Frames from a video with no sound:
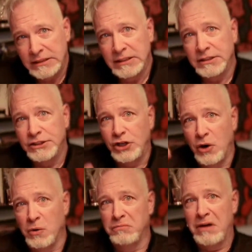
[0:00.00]

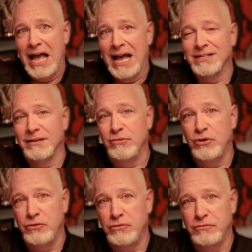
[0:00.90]
So I asked him
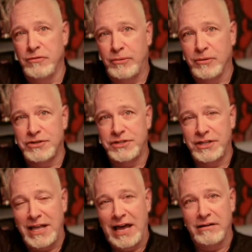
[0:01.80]
who reports to
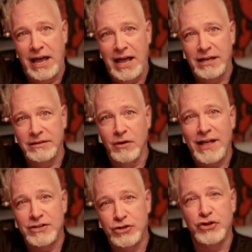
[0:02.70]
that head. Well,
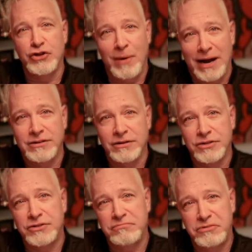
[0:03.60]
that's the directors.